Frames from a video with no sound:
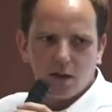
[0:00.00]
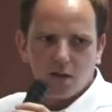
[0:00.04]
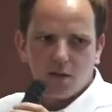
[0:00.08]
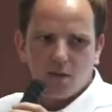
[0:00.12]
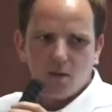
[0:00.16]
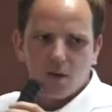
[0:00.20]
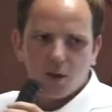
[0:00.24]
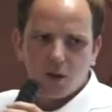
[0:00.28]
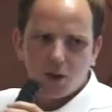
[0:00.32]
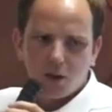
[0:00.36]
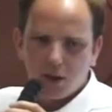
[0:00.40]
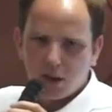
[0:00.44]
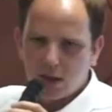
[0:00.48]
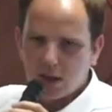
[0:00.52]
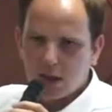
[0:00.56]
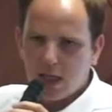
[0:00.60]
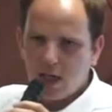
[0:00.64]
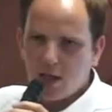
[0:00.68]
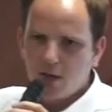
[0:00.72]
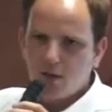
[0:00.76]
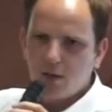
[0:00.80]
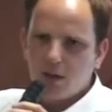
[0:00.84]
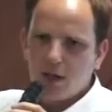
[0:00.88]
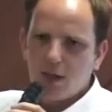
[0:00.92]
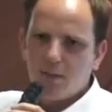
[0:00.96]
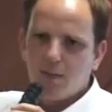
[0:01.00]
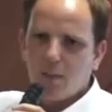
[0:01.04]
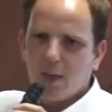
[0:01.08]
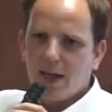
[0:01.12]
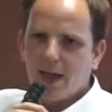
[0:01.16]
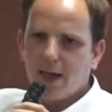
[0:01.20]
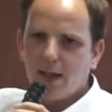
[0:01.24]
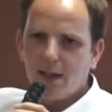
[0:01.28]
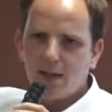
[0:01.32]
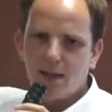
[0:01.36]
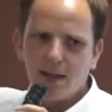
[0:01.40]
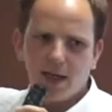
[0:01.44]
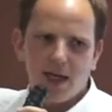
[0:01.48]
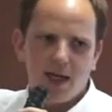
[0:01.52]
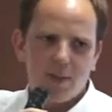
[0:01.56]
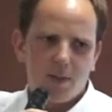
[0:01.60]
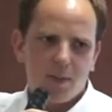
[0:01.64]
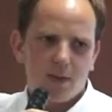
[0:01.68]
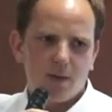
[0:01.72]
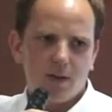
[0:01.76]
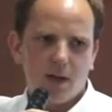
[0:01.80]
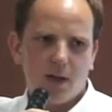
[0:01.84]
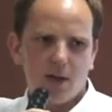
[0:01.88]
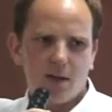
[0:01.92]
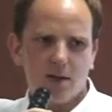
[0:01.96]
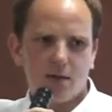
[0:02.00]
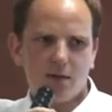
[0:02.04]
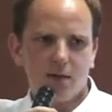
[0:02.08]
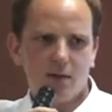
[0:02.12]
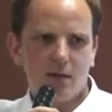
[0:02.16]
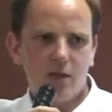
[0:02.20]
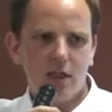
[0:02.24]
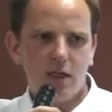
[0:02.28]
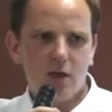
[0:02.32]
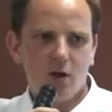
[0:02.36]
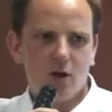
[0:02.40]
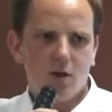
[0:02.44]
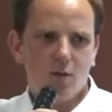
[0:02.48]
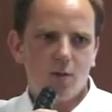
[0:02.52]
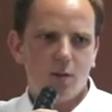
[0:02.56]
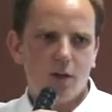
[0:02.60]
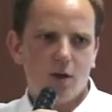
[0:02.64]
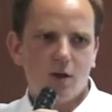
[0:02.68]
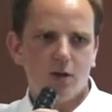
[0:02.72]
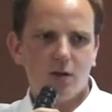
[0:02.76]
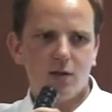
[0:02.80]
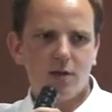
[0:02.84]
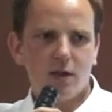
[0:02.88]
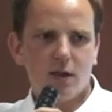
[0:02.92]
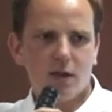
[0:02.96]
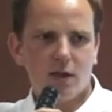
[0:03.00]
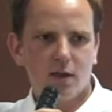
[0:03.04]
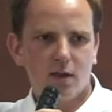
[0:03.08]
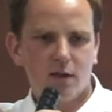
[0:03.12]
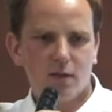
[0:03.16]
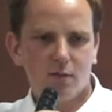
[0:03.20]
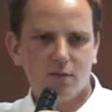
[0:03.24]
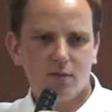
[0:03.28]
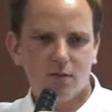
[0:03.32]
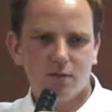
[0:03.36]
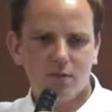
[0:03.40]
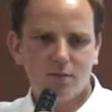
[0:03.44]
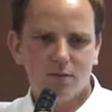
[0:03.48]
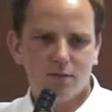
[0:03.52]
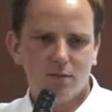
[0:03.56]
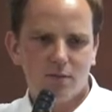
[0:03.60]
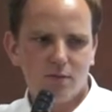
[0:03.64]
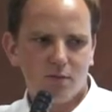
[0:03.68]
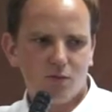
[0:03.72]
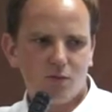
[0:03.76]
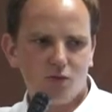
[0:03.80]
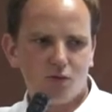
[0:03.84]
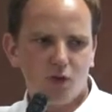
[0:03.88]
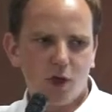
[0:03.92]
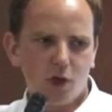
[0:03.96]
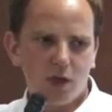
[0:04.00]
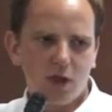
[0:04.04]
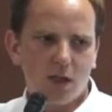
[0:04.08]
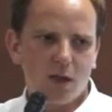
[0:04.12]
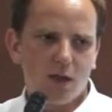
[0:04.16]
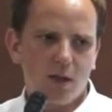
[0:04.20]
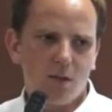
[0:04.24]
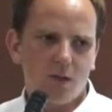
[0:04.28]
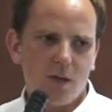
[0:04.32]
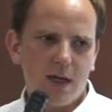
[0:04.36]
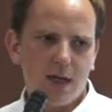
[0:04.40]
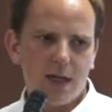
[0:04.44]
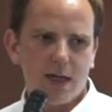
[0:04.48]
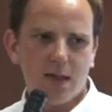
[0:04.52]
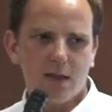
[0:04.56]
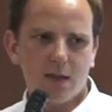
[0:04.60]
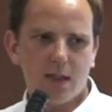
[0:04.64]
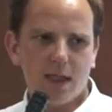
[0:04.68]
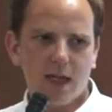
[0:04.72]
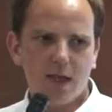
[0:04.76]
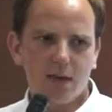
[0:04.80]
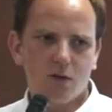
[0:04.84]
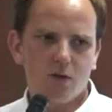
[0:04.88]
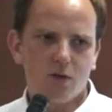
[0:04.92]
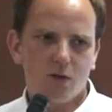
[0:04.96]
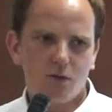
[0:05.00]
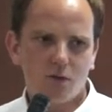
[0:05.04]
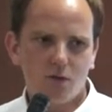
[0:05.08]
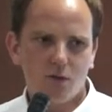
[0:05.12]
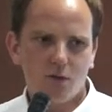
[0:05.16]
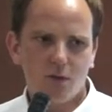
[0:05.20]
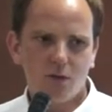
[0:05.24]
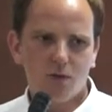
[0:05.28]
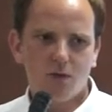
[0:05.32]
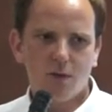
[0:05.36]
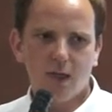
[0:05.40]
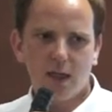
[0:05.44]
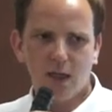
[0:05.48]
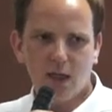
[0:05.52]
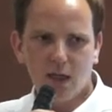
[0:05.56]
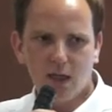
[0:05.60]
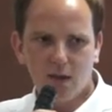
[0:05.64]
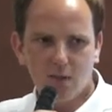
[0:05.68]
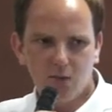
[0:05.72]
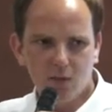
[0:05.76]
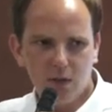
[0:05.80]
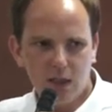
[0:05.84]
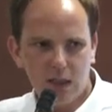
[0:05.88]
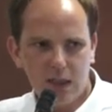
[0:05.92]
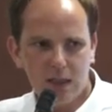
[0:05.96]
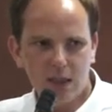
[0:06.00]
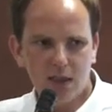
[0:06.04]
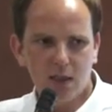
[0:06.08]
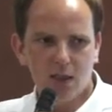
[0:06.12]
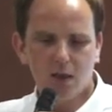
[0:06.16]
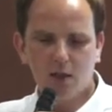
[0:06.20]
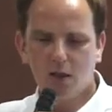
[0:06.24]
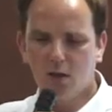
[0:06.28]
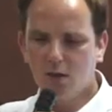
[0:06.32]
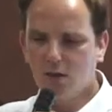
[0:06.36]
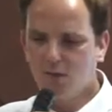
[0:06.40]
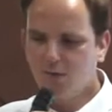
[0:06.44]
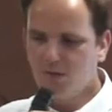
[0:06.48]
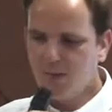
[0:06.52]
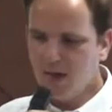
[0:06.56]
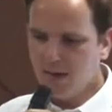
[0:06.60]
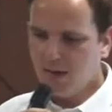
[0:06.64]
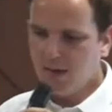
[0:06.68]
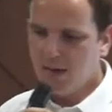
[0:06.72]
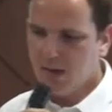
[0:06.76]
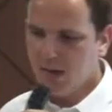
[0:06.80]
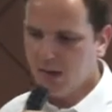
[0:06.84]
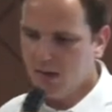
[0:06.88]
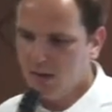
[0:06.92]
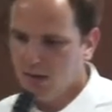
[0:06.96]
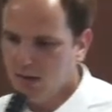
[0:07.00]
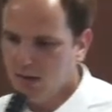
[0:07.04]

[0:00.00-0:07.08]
which is currently piled up and decomposing, rotting away in an uncontrolled way and releasing a lot of methane,